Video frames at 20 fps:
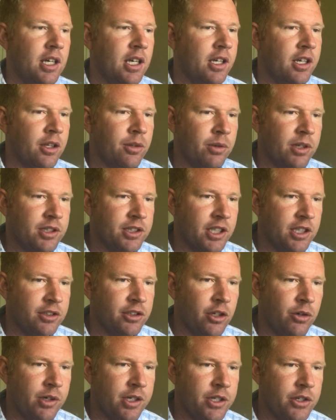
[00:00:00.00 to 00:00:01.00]
Another one says,
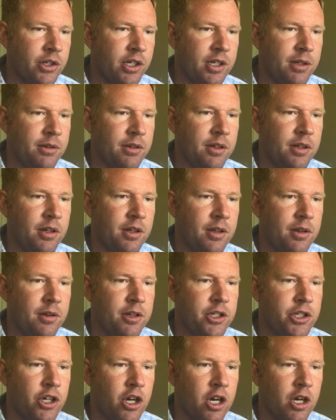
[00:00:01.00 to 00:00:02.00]
no injury,
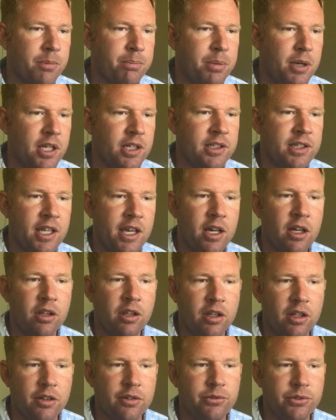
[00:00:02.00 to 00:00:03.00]
shark bit
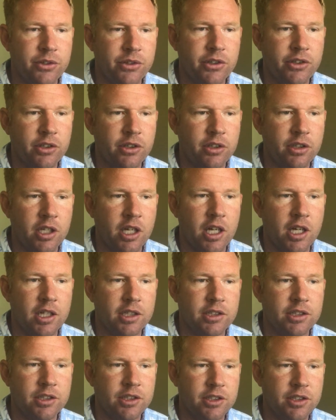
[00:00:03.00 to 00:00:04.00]
tail of
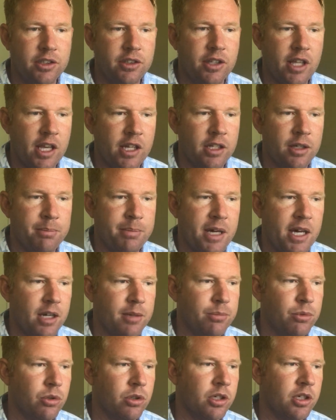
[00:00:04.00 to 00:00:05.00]
stand-up
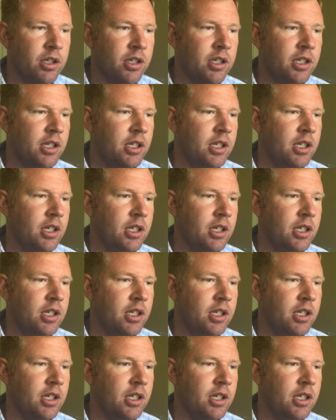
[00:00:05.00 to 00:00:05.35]
paddleboard.